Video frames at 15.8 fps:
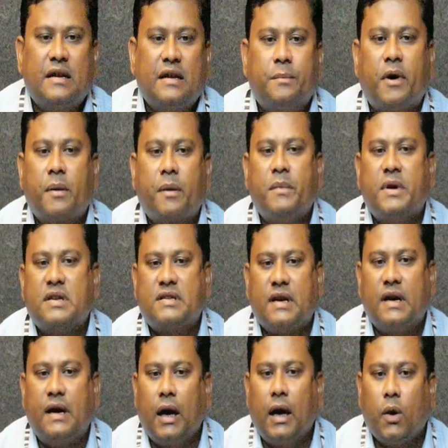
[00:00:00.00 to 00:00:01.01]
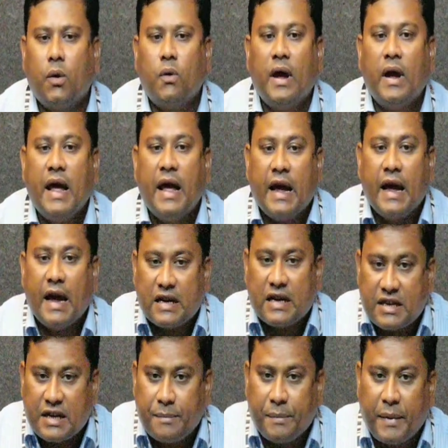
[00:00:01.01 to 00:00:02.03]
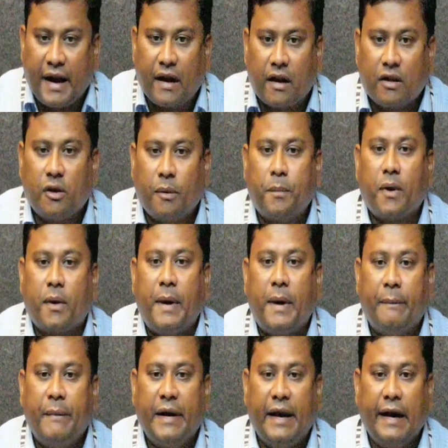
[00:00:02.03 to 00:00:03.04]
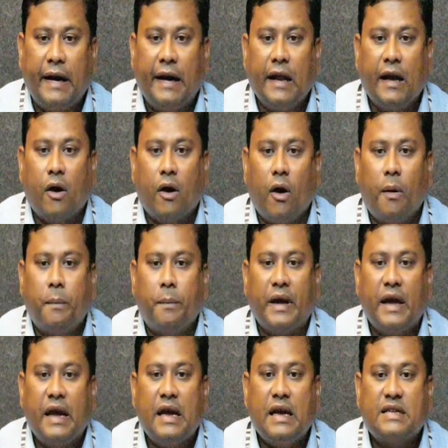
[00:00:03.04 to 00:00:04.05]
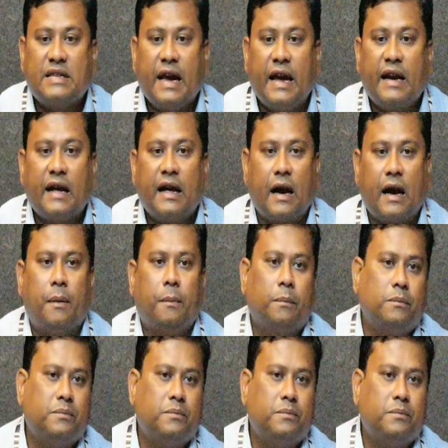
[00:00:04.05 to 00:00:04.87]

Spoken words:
information to estimate the probability of each n-gram.